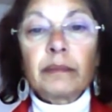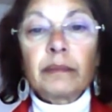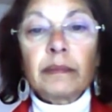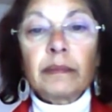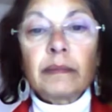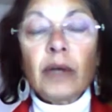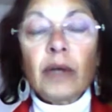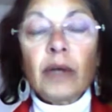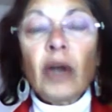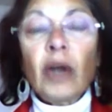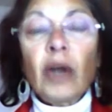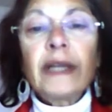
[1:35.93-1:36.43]

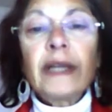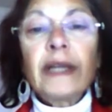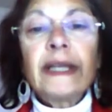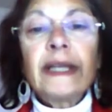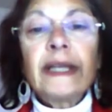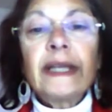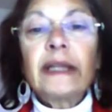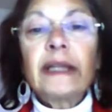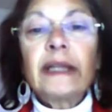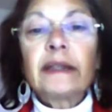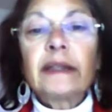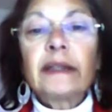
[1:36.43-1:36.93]

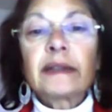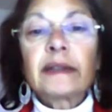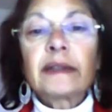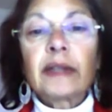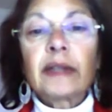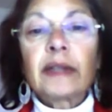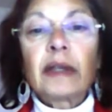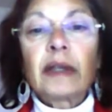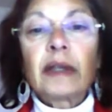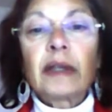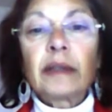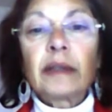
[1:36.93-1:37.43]
colleagues,
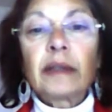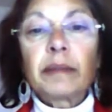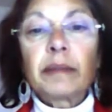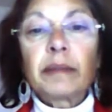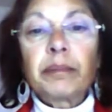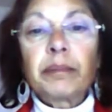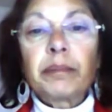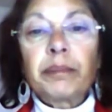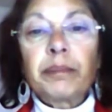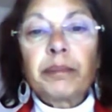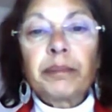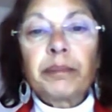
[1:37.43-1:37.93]
her
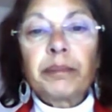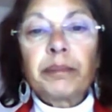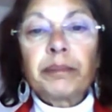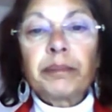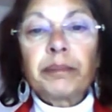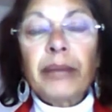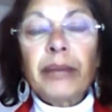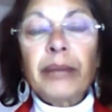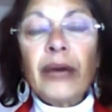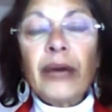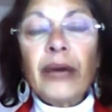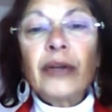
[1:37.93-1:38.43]

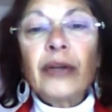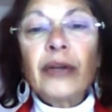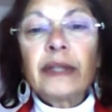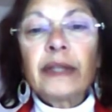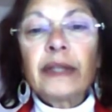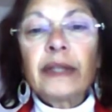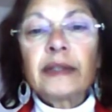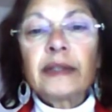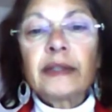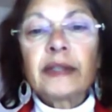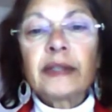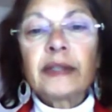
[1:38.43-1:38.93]

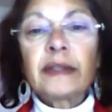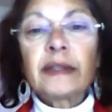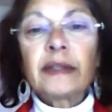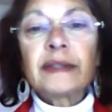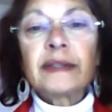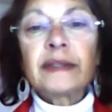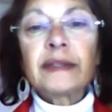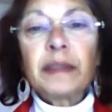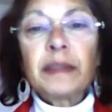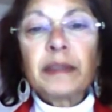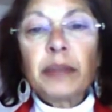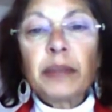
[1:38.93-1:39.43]
parents, her
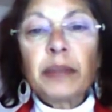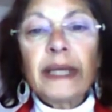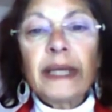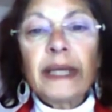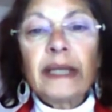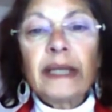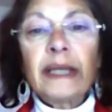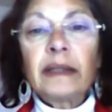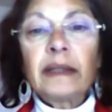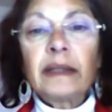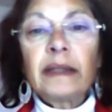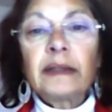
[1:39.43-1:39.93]

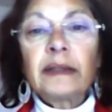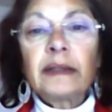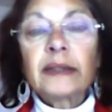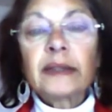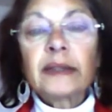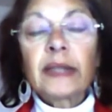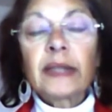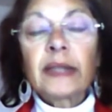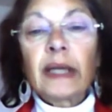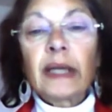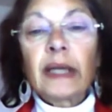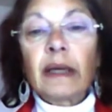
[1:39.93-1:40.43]
siblings,
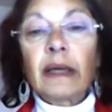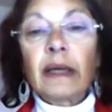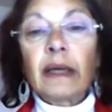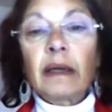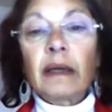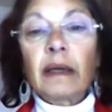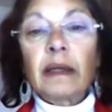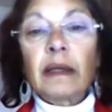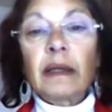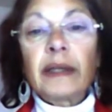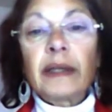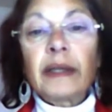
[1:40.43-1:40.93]

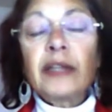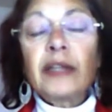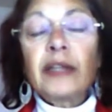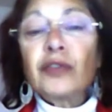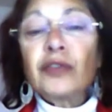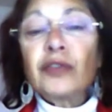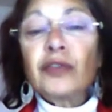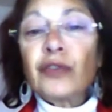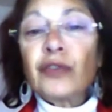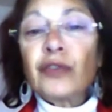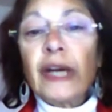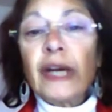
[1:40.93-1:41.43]
uh,
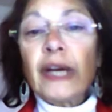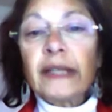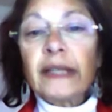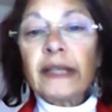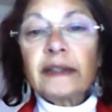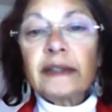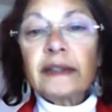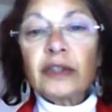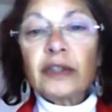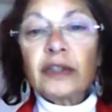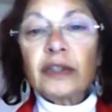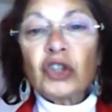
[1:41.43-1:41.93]
his
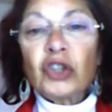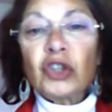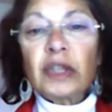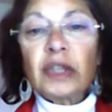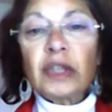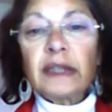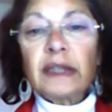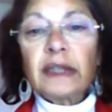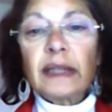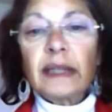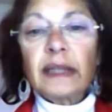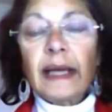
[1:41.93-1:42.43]
friends that she
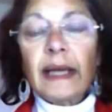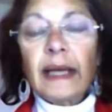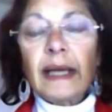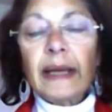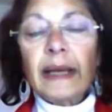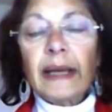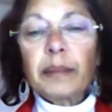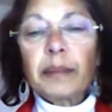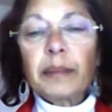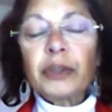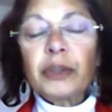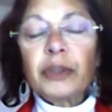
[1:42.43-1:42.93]
didn't
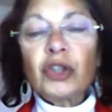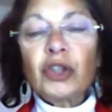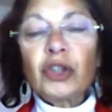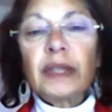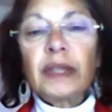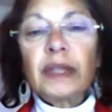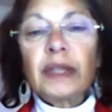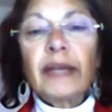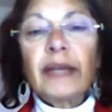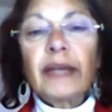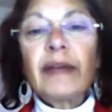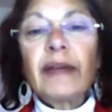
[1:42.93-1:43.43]
like, but she
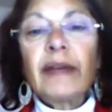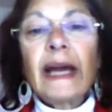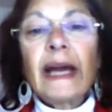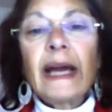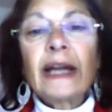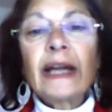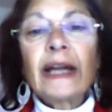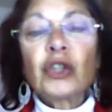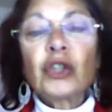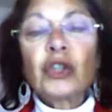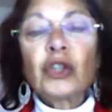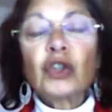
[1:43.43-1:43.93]
never
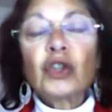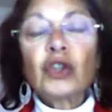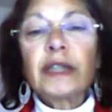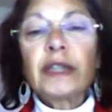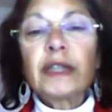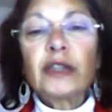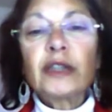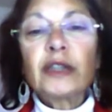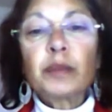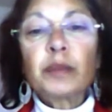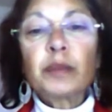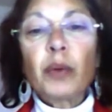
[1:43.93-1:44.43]

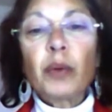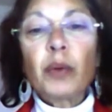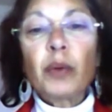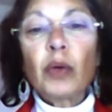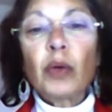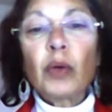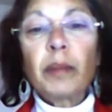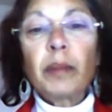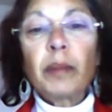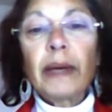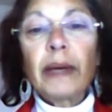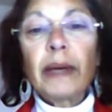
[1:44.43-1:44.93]
actually
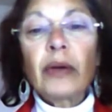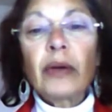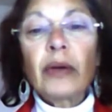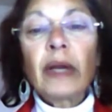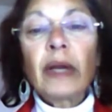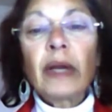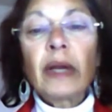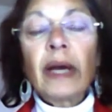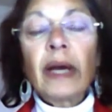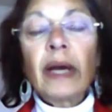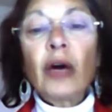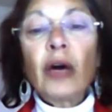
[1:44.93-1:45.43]
spoke about
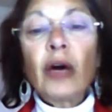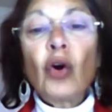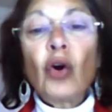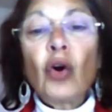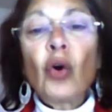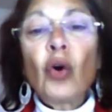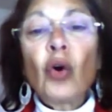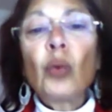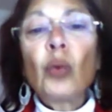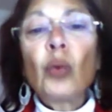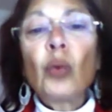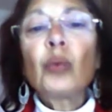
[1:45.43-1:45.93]
her
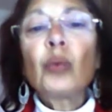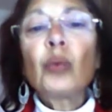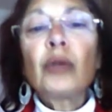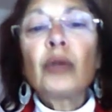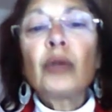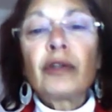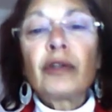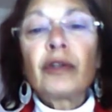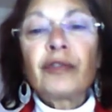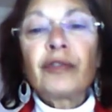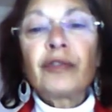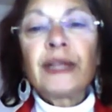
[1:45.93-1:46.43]
own
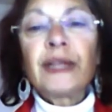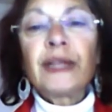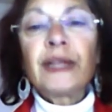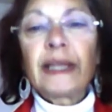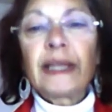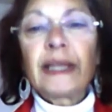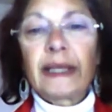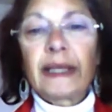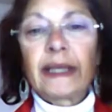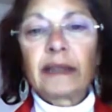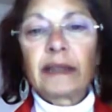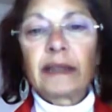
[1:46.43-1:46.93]

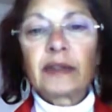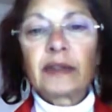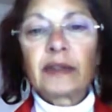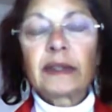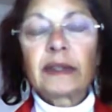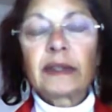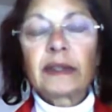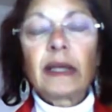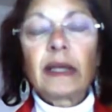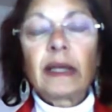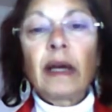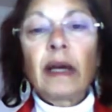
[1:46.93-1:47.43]
feelings,
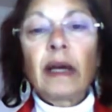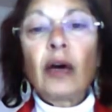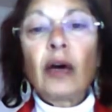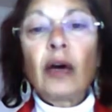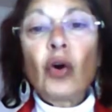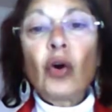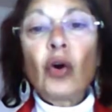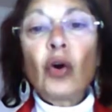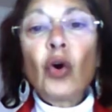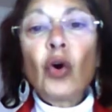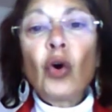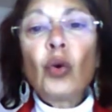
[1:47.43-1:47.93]
her
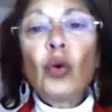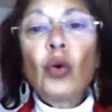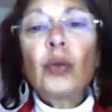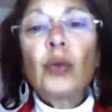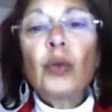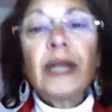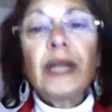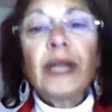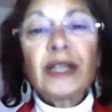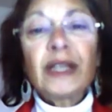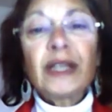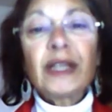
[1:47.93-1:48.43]

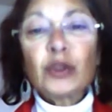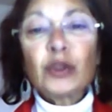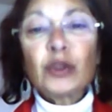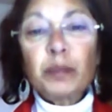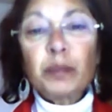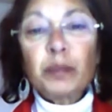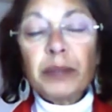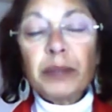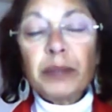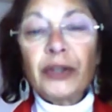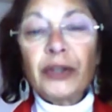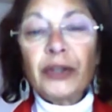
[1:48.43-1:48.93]
own
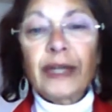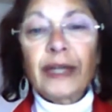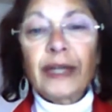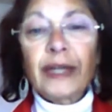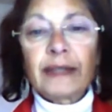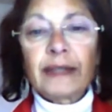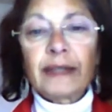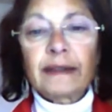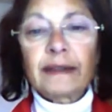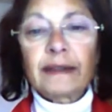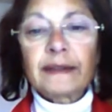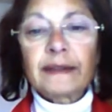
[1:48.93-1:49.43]

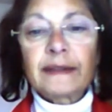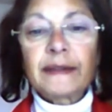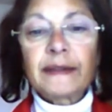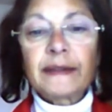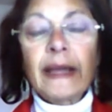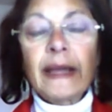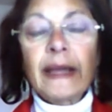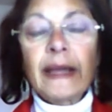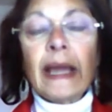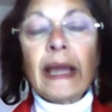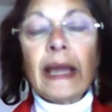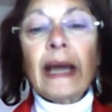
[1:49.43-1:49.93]
experience.
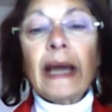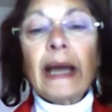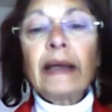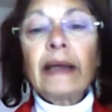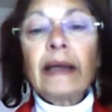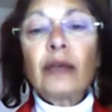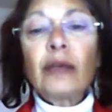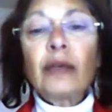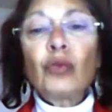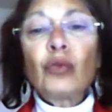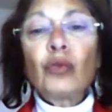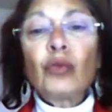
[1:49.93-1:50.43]

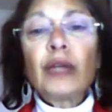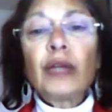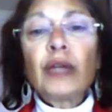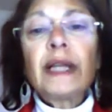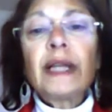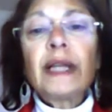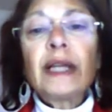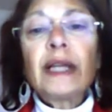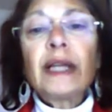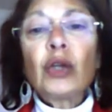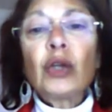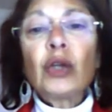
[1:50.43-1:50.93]
And it
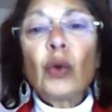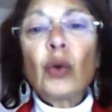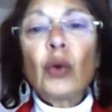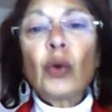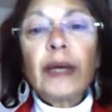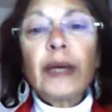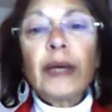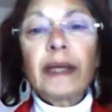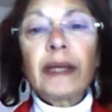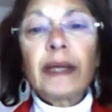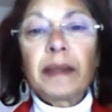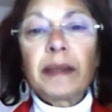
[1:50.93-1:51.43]
really
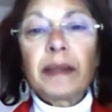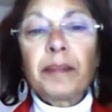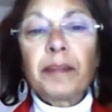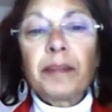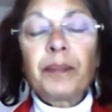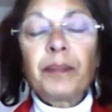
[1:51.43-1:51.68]
annoyed him